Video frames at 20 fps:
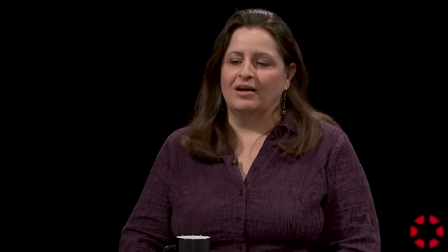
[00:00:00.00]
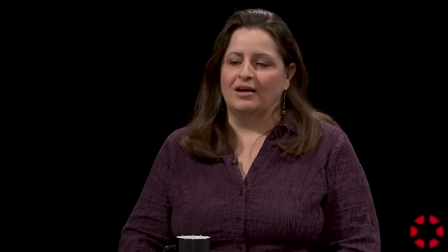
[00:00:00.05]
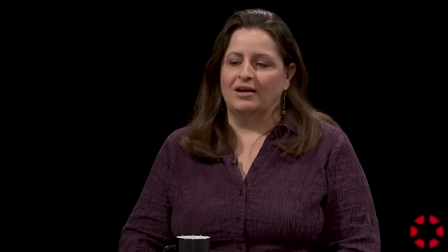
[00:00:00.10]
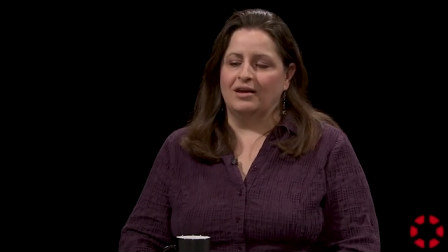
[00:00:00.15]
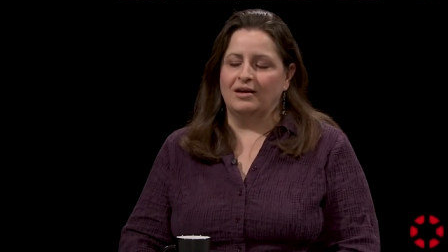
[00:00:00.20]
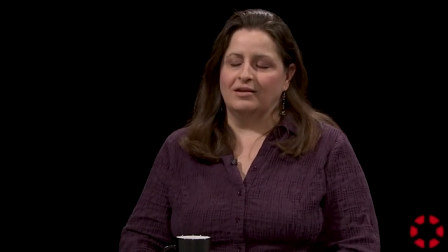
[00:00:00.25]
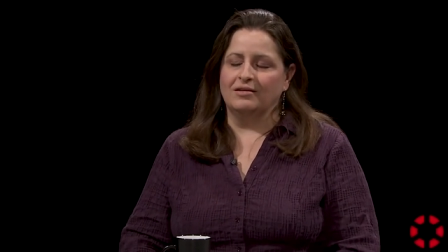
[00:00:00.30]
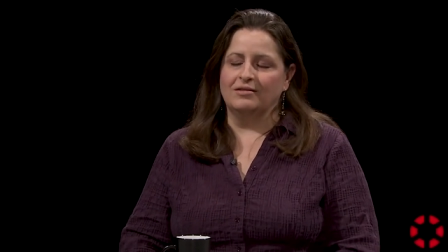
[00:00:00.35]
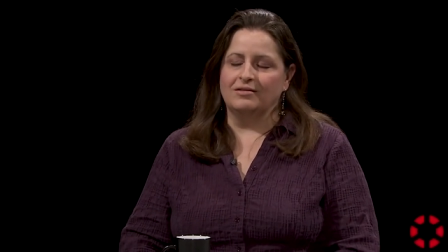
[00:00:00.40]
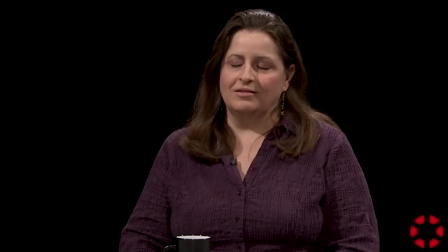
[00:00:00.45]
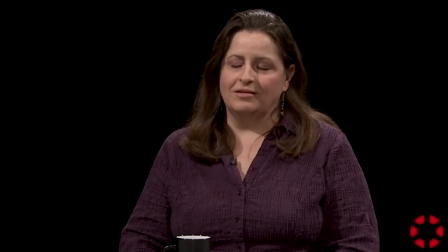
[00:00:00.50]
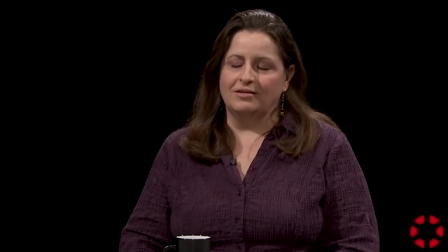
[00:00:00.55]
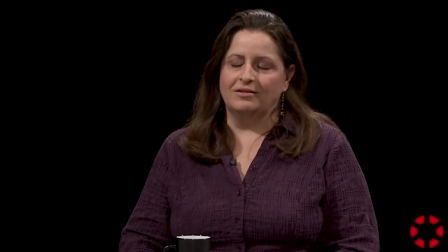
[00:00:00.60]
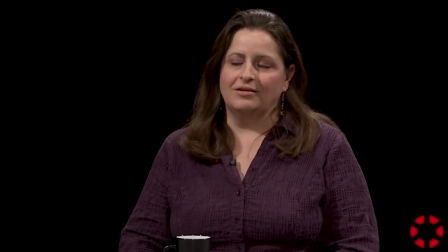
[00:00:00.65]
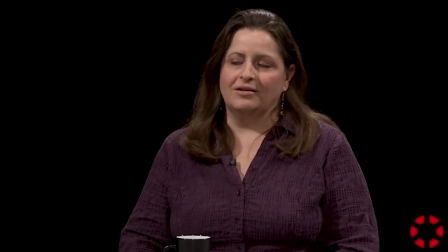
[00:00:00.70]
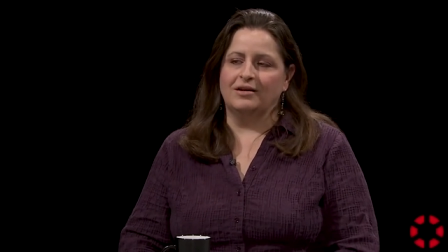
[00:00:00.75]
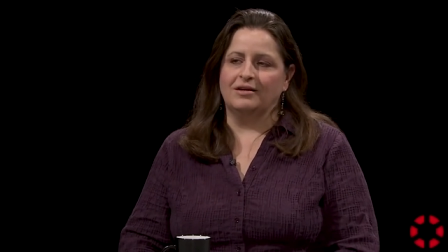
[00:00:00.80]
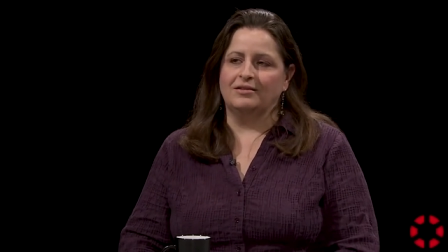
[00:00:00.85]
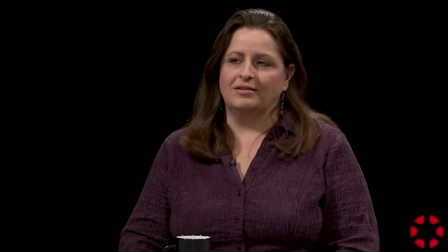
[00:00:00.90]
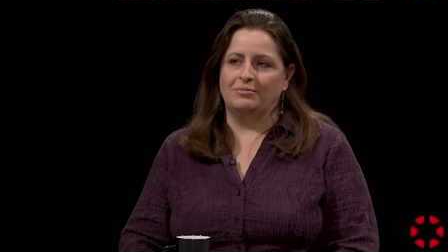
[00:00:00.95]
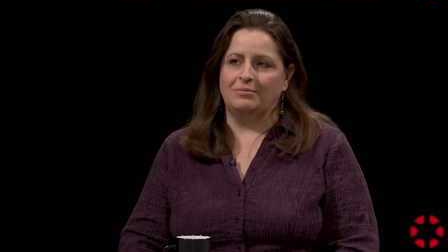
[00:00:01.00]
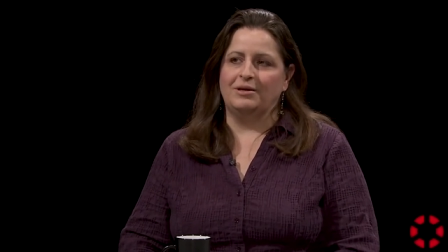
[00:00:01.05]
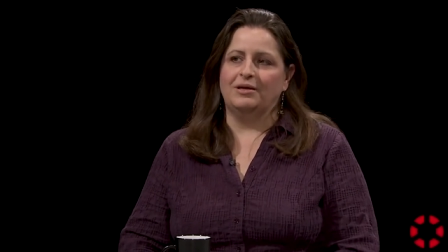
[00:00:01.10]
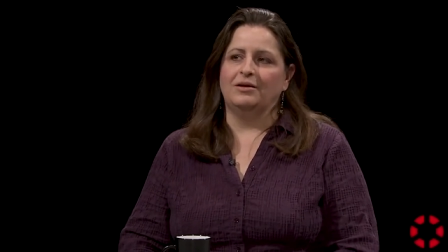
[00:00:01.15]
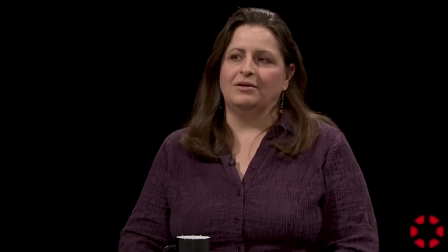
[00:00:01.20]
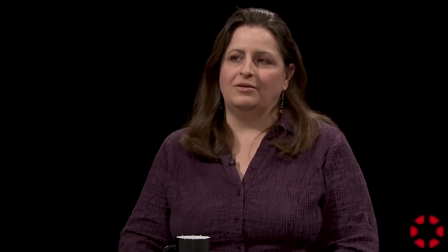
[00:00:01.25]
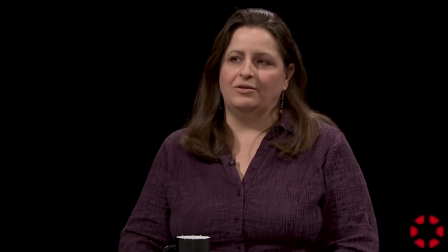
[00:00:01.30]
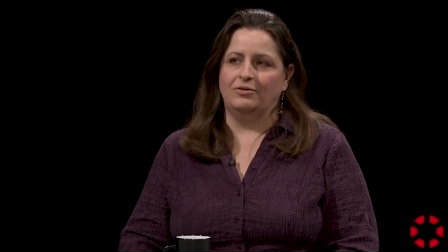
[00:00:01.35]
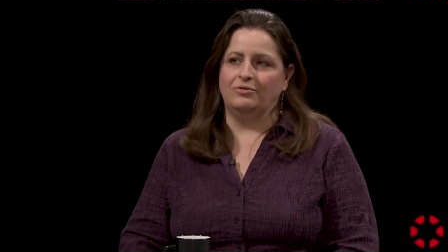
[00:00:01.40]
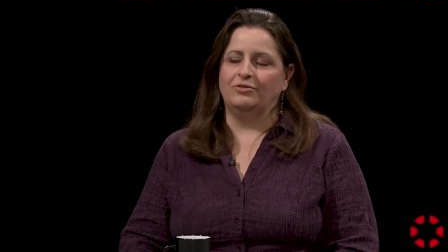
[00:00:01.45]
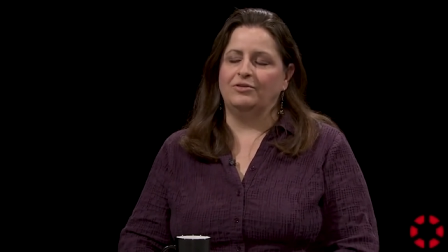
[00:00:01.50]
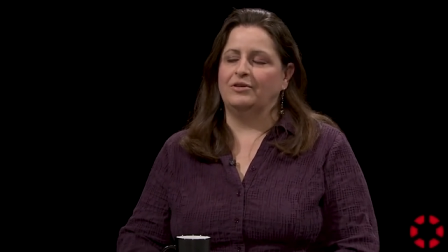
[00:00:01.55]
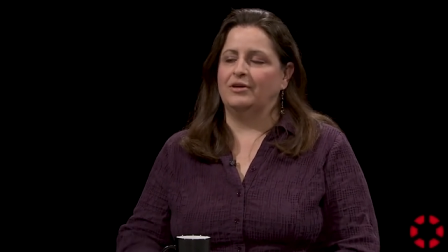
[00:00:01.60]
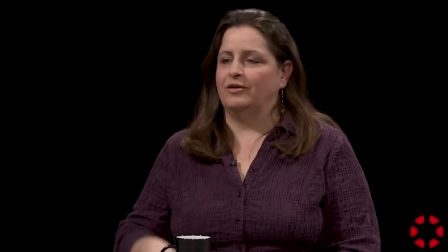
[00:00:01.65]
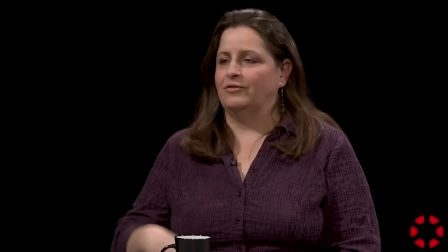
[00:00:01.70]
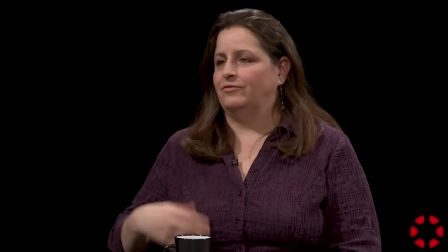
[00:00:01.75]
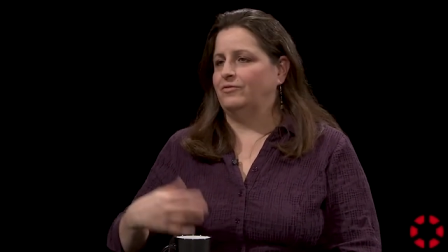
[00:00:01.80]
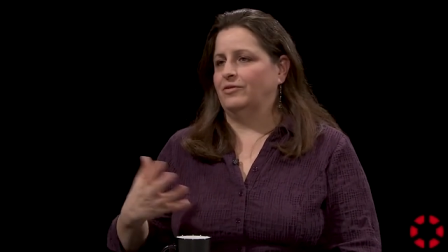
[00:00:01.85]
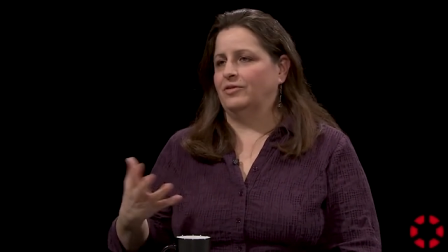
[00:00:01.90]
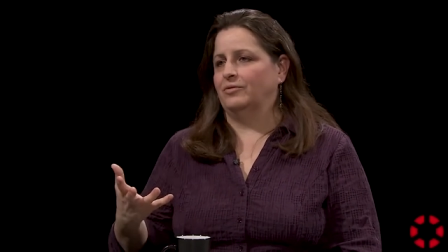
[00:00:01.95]
And I consider it to be a huge
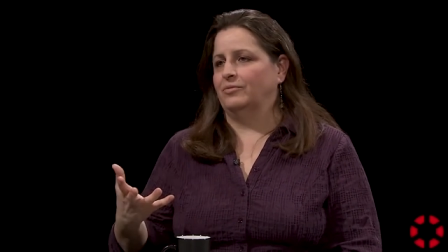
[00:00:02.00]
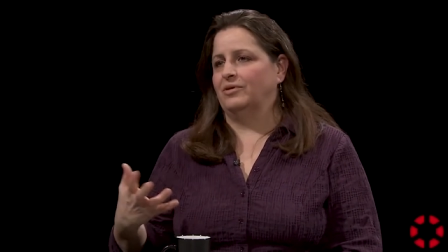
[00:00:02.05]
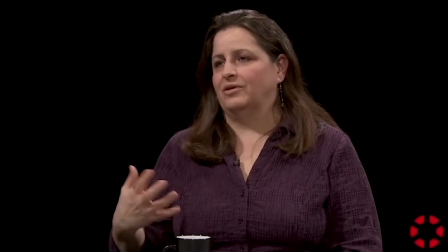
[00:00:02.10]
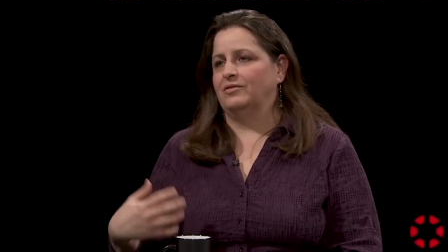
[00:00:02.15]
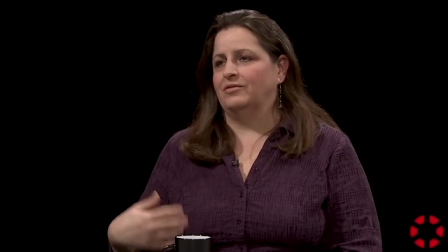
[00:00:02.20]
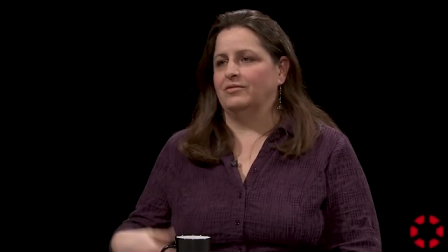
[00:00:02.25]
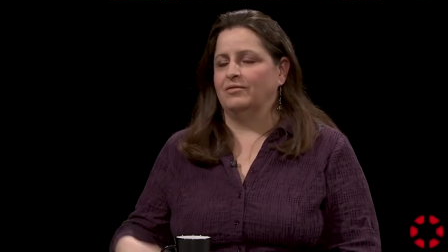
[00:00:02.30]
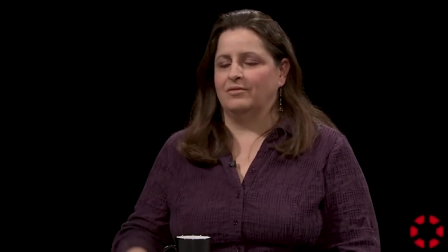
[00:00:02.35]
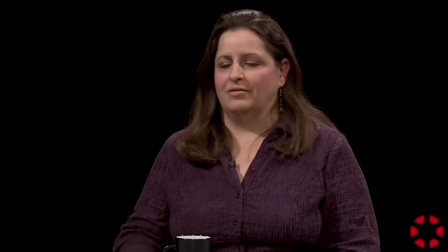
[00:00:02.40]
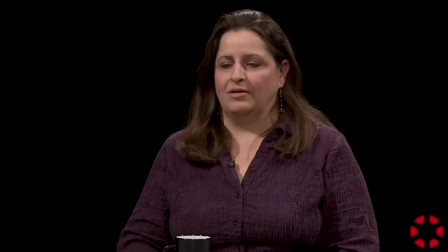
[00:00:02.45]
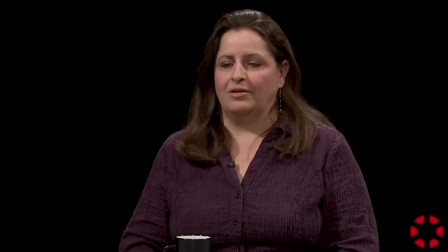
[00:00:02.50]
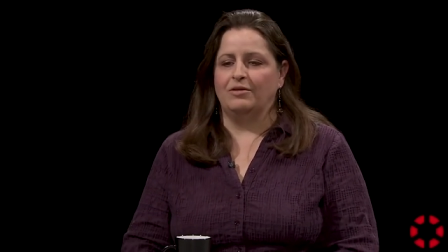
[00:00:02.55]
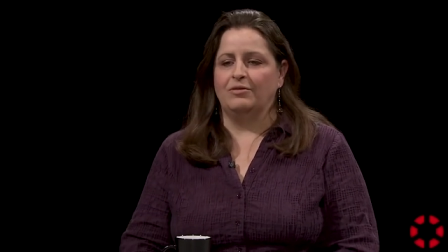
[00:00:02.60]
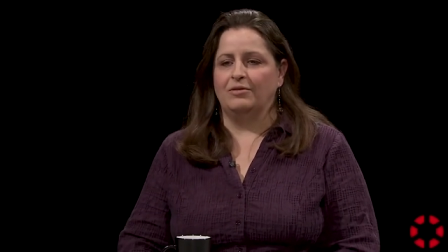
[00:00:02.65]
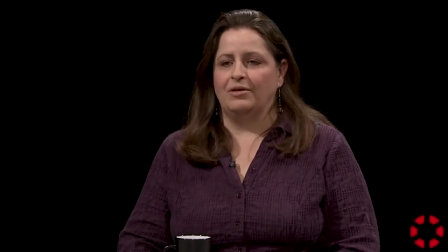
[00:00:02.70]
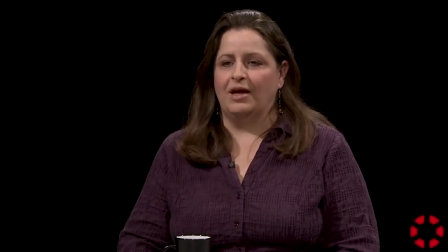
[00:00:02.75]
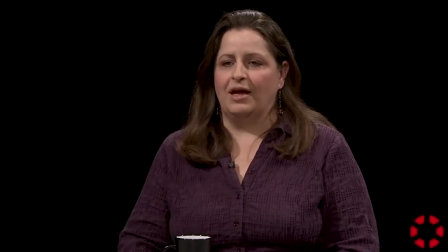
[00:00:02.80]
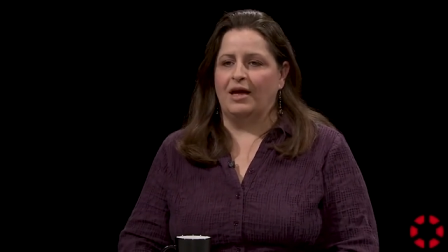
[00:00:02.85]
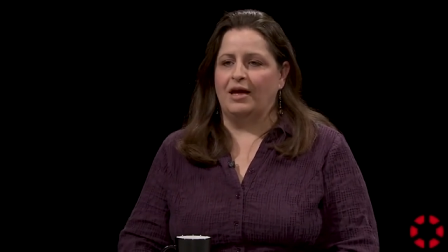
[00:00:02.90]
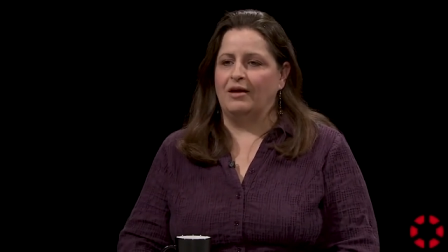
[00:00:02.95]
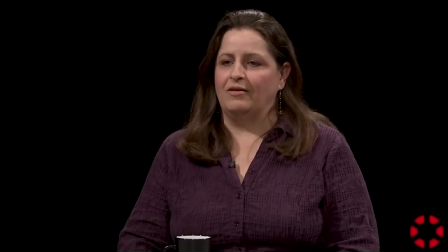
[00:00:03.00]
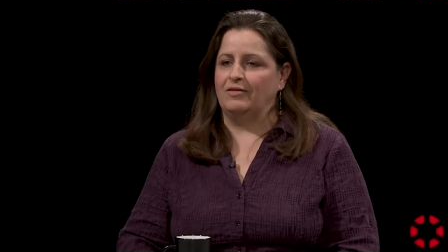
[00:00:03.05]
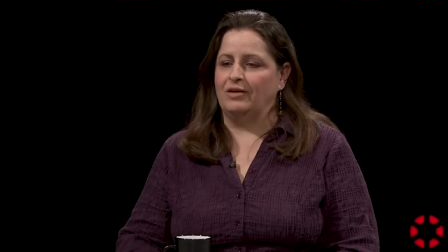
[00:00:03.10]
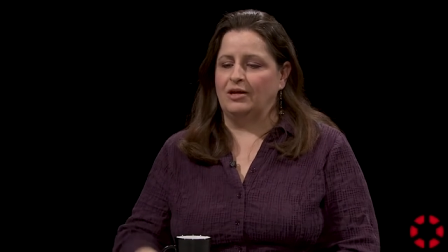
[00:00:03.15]
gift for the reasons that you gave.